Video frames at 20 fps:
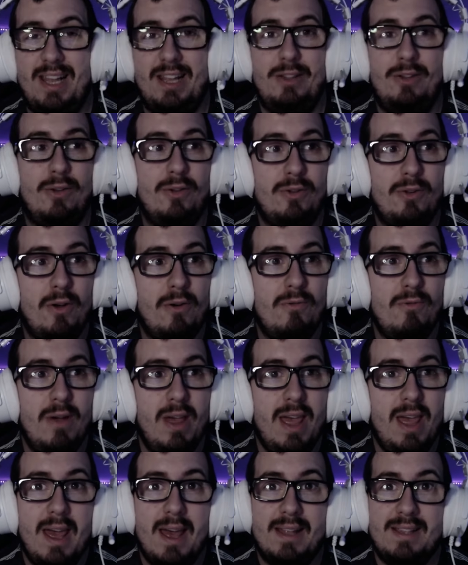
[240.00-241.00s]
don't know
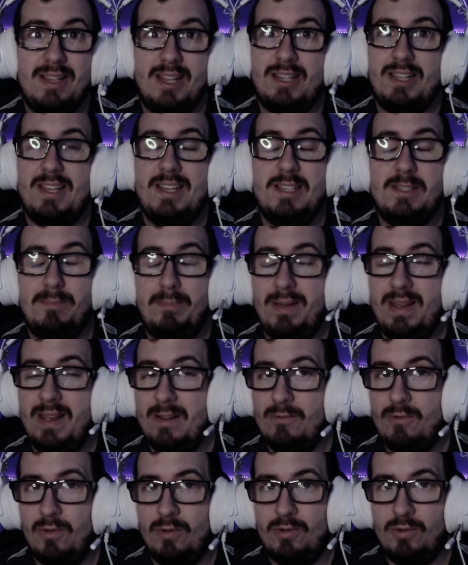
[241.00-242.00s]
that he is being
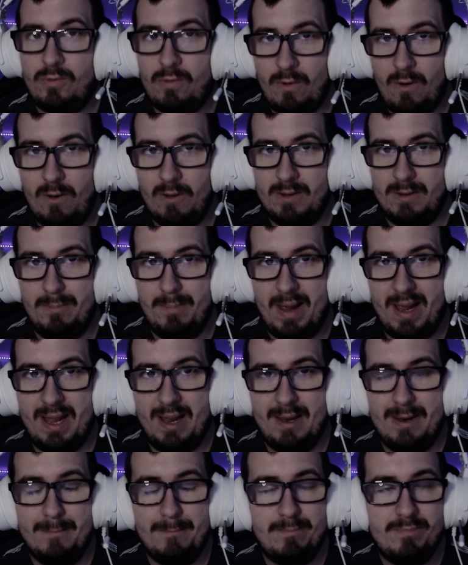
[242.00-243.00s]
controlled,
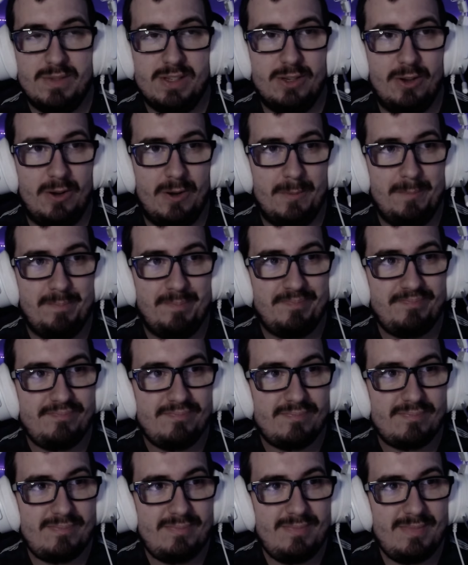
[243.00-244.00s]
man. So,
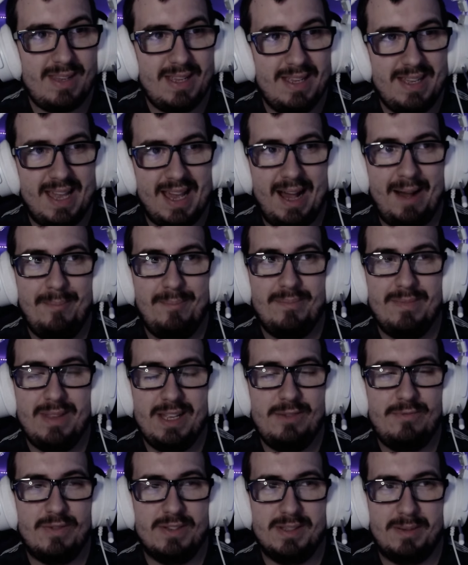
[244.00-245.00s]
yeah,
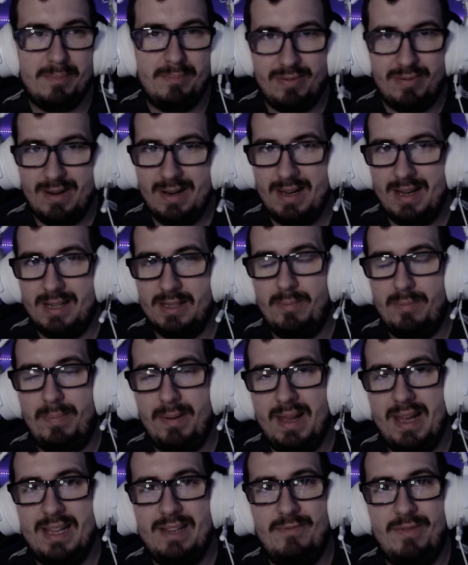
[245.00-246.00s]
it was a brilliant
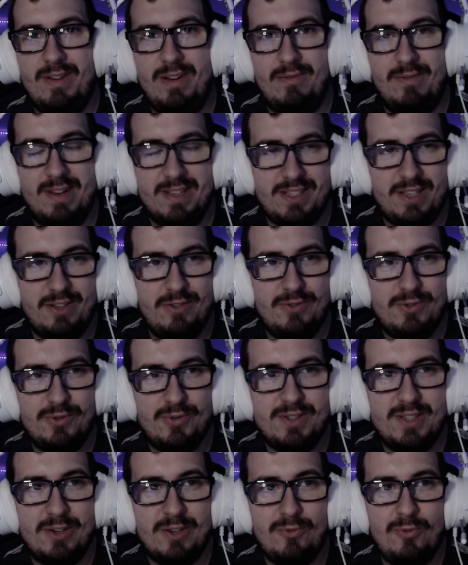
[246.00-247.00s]
plan. We rescued
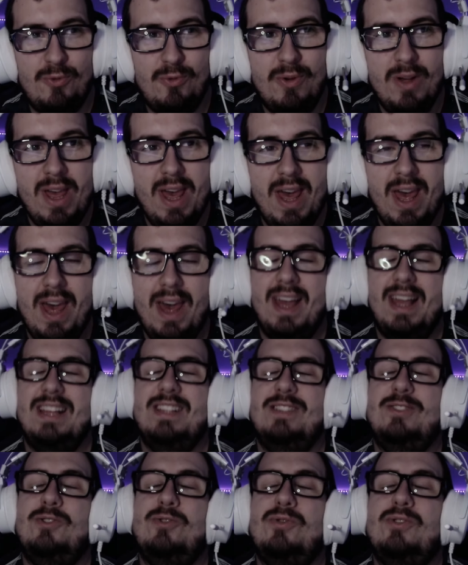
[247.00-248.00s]
Suzaku, and
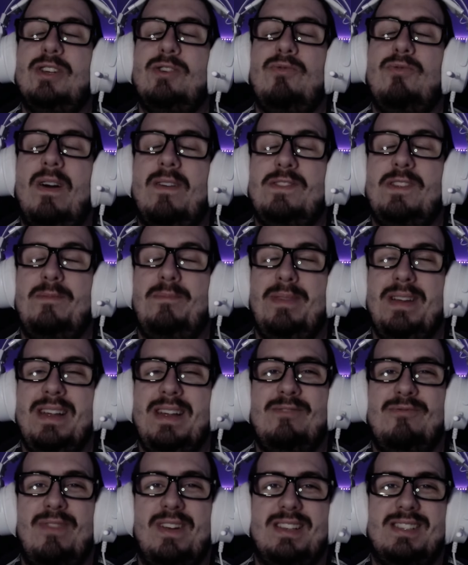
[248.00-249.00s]
Suzaku, after being
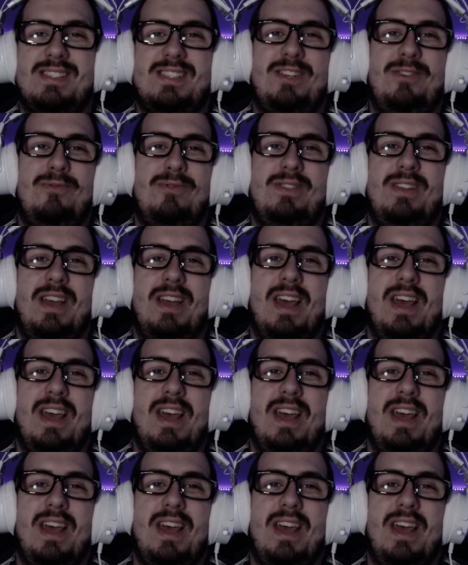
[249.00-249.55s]
rescued,